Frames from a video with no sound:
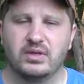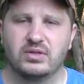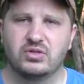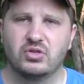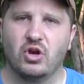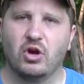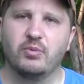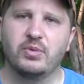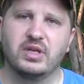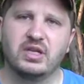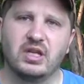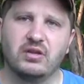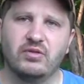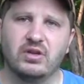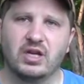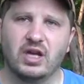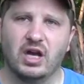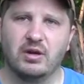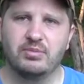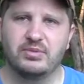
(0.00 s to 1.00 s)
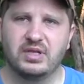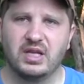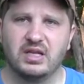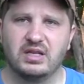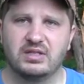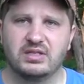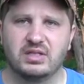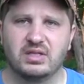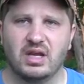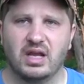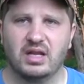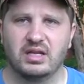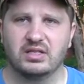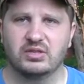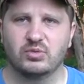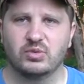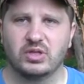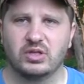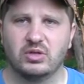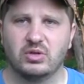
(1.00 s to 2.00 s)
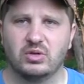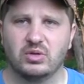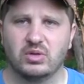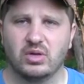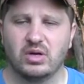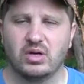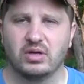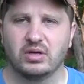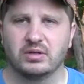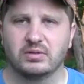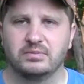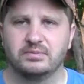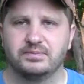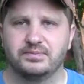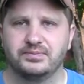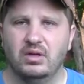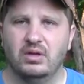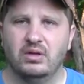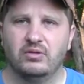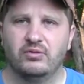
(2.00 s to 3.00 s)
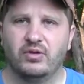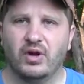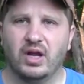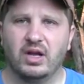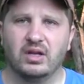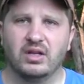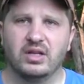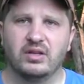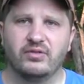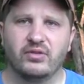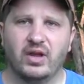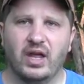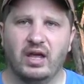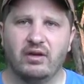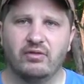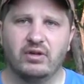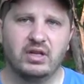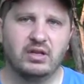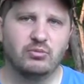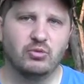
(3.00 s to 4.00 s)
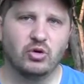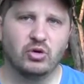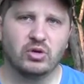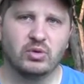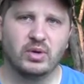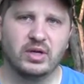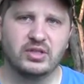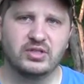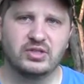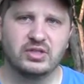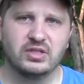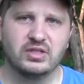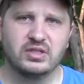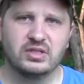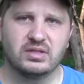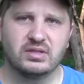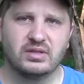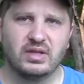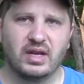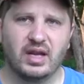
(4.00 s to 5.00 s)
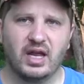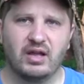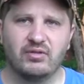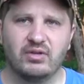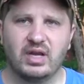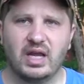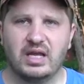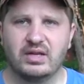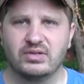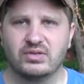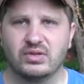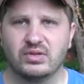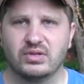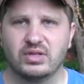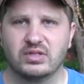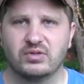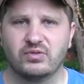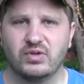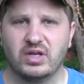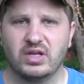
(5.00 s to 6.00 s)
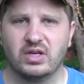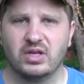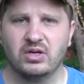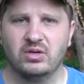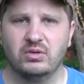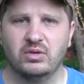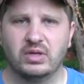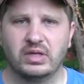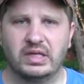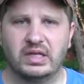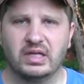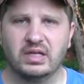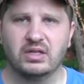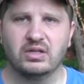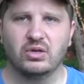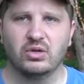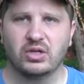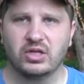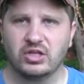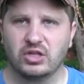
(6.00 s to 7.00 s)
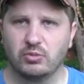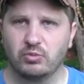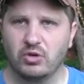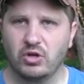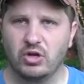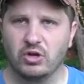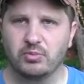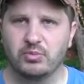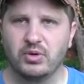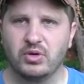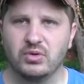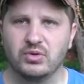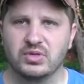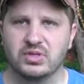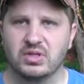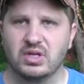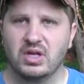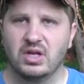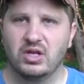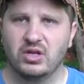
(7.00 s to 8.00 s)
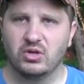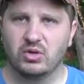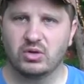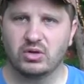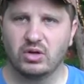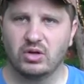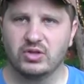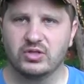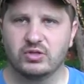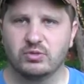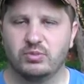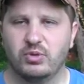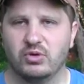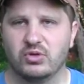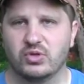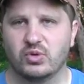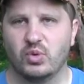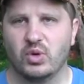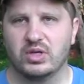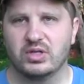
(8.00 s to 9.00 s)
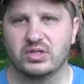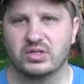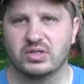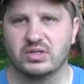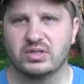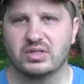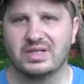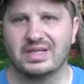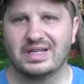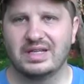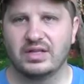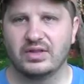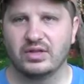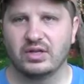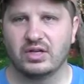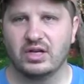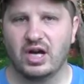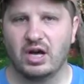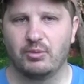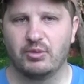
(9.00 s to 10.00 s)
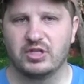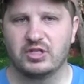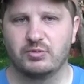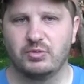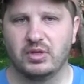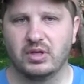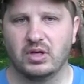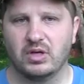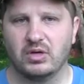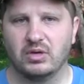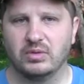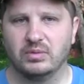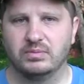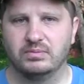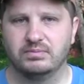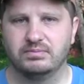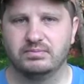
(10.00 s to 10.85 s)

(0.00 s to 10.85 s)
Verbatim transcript: So I'll be giving updates as we go along. Finally, if you have any more questions that I haven't answered in this video, again, look at the blog post. You can also post questions in the comments below.